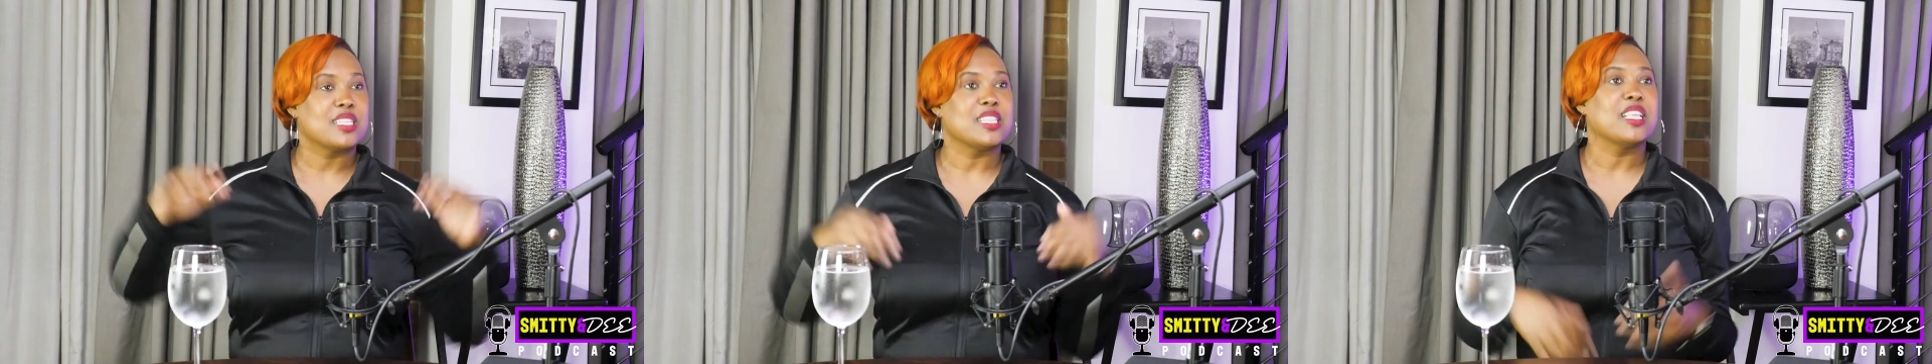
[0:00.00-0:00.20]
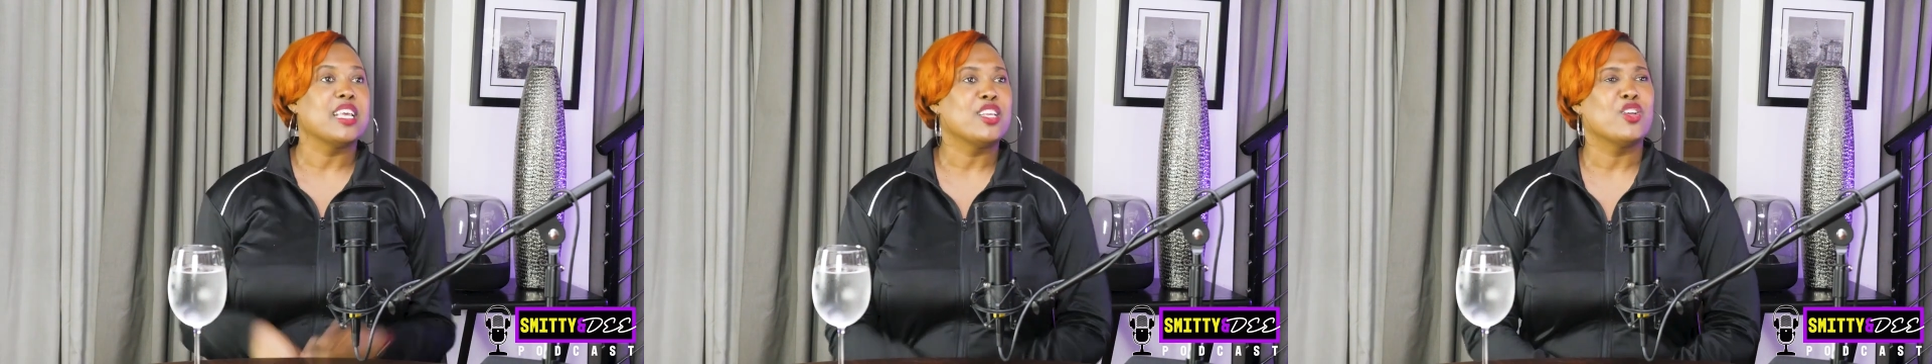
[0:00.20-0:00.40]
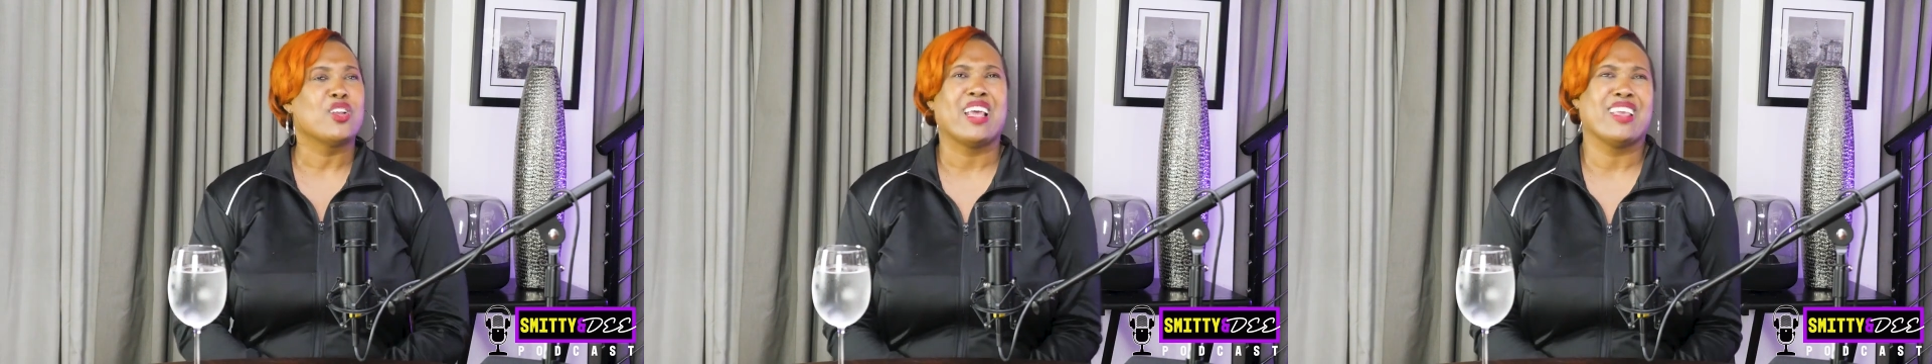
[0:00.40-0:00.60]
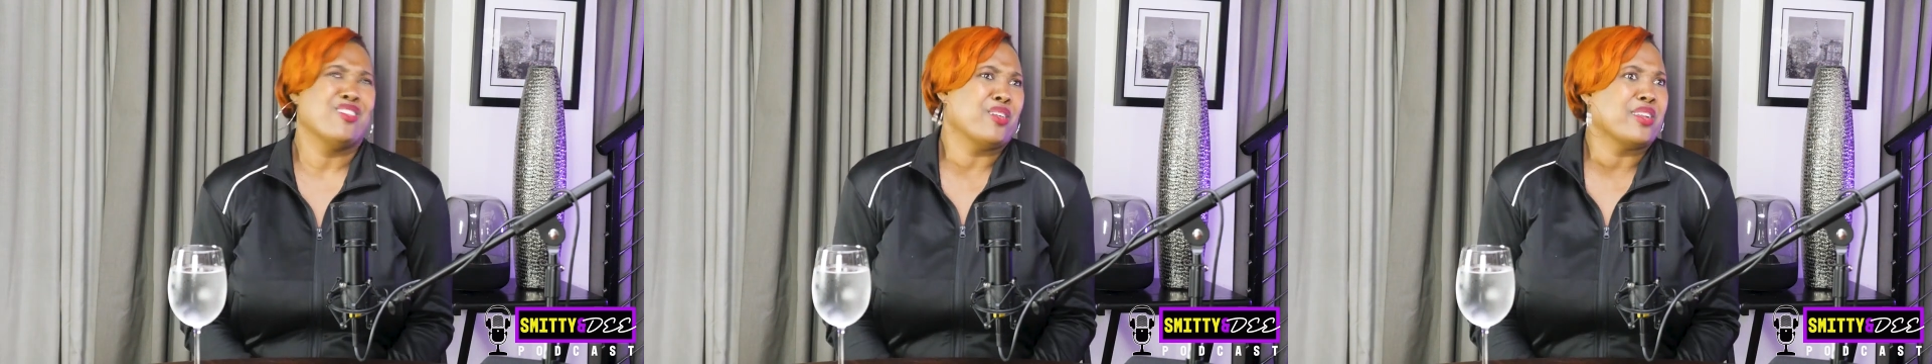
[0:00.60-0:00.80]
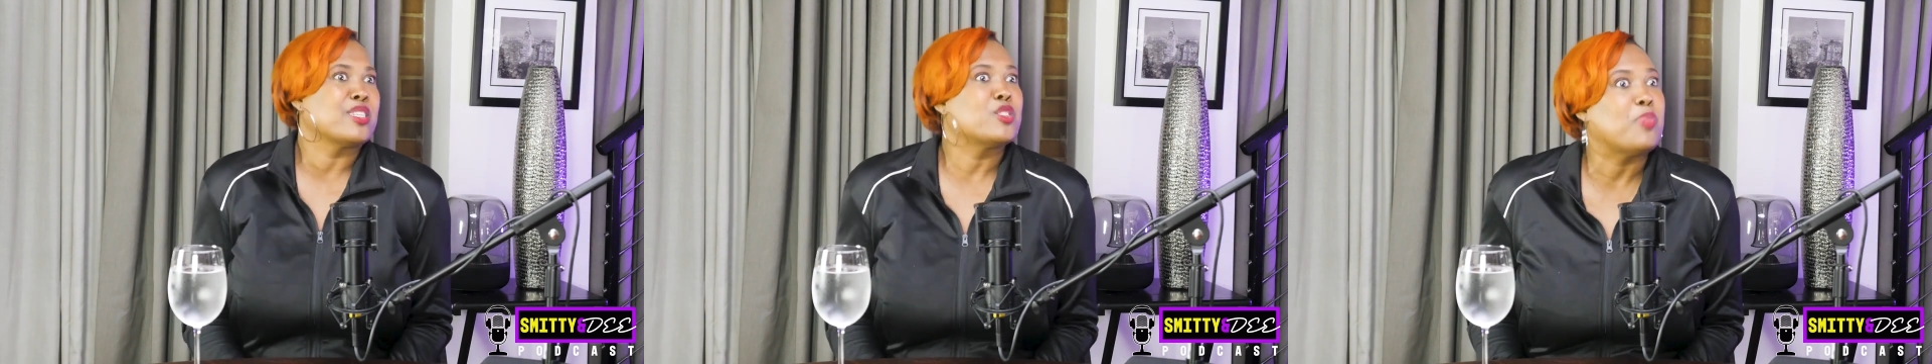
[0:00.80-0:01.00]
And then you're like, you
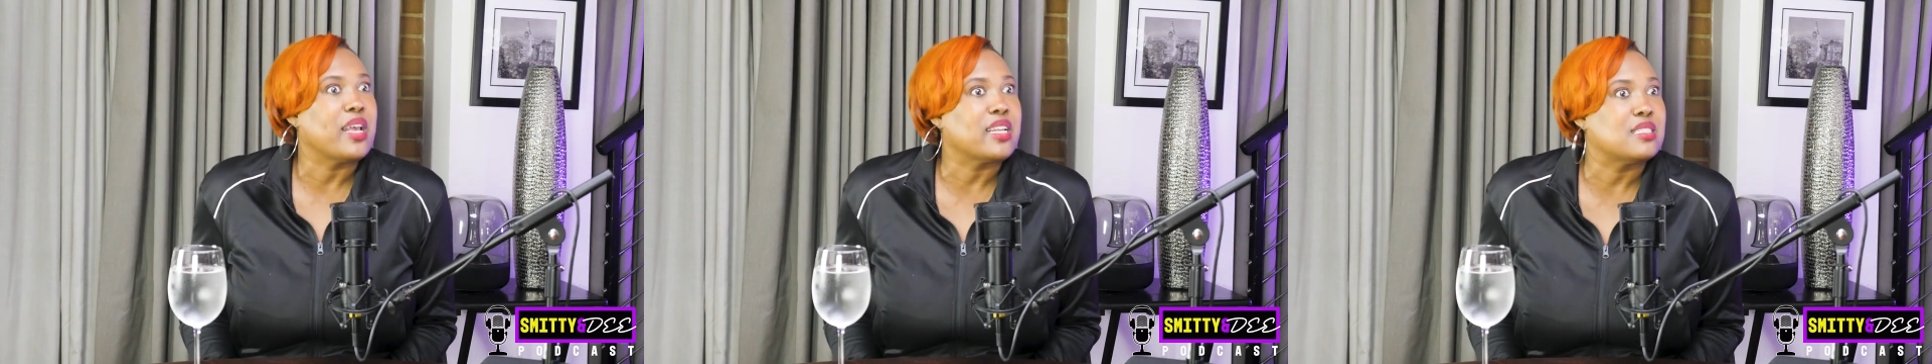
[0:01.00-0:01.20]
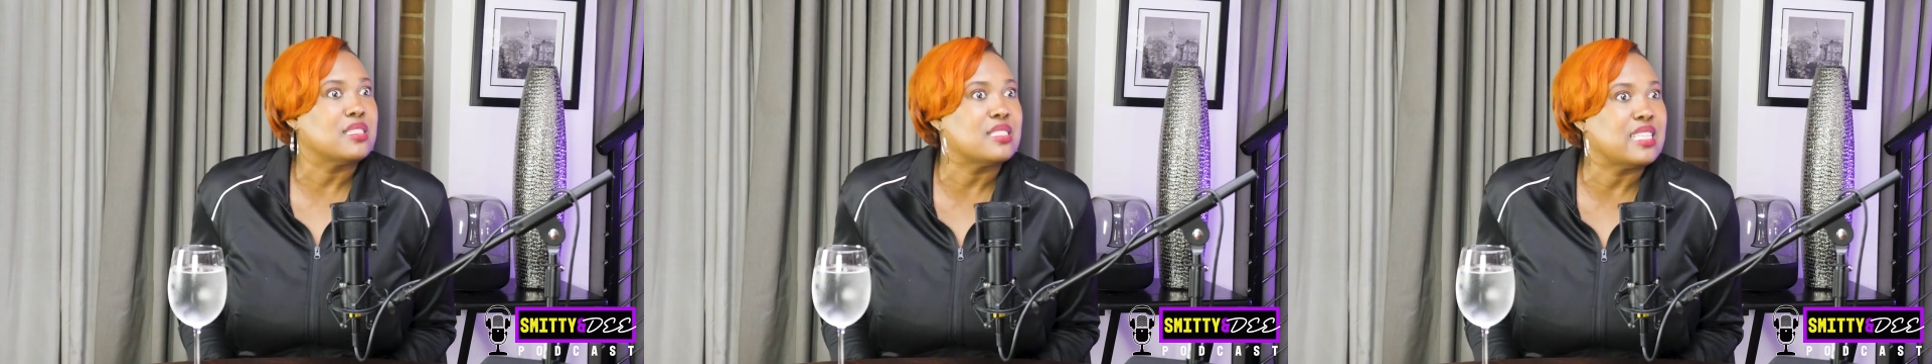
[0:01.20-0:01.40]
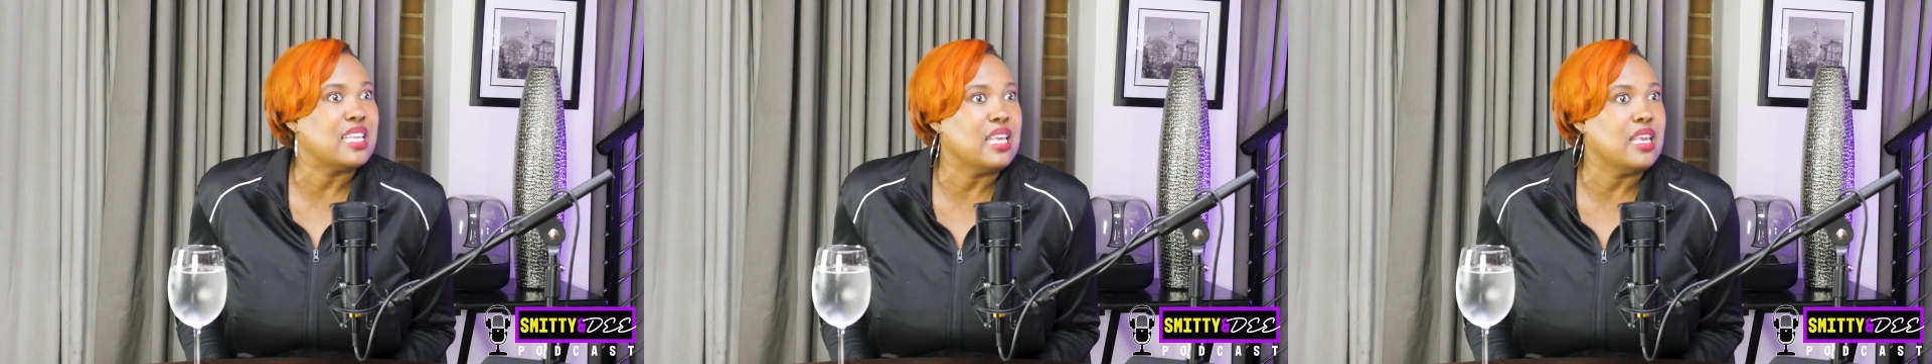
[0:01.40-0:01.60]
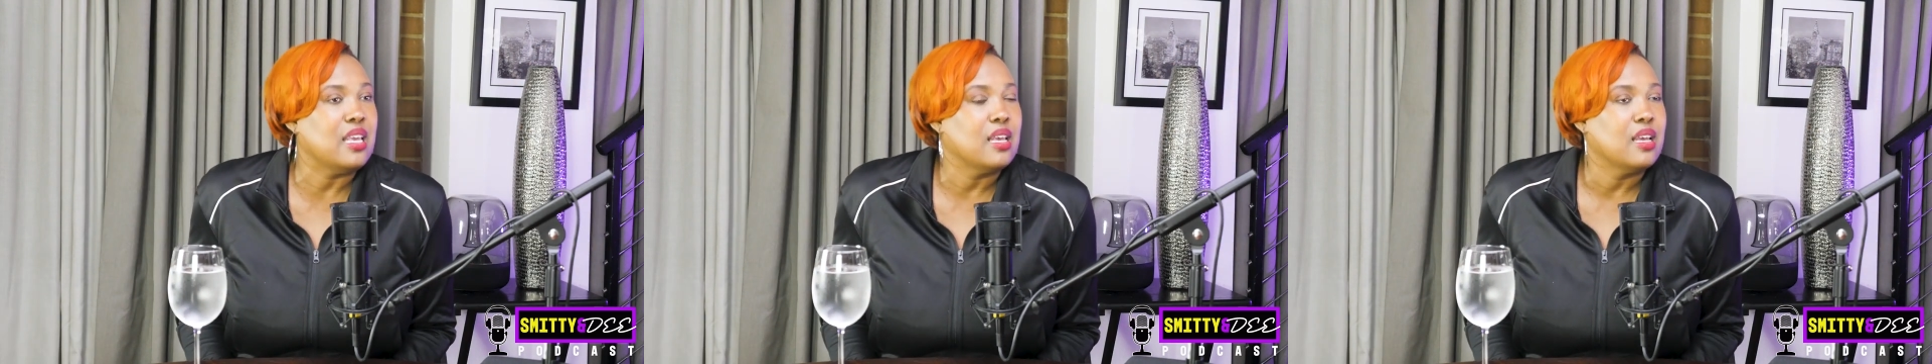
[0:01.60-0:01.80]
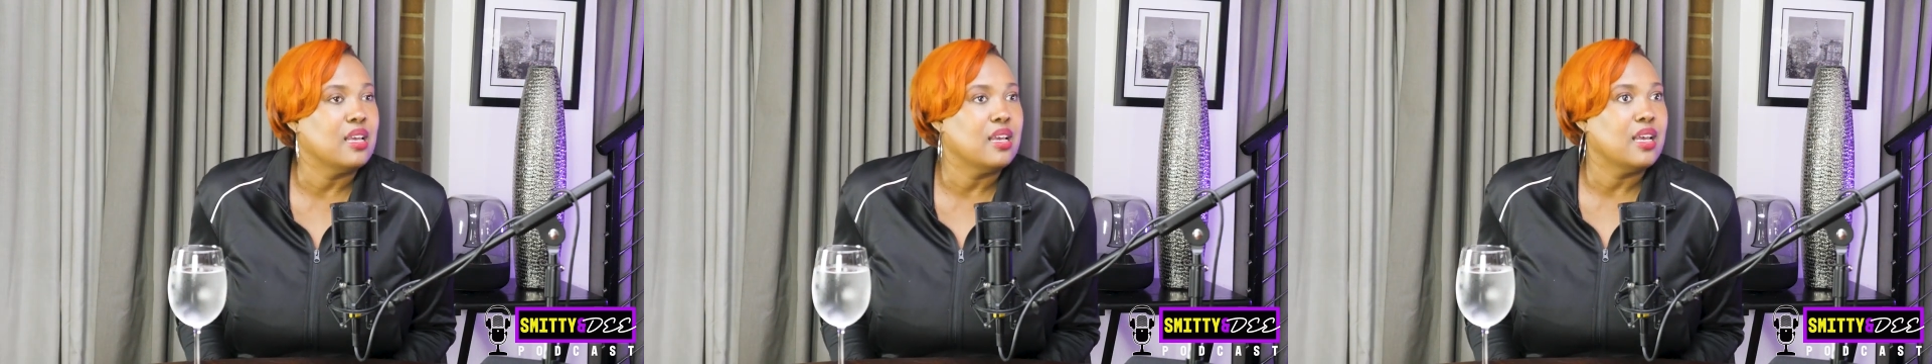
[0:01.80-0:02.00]
don't expect to see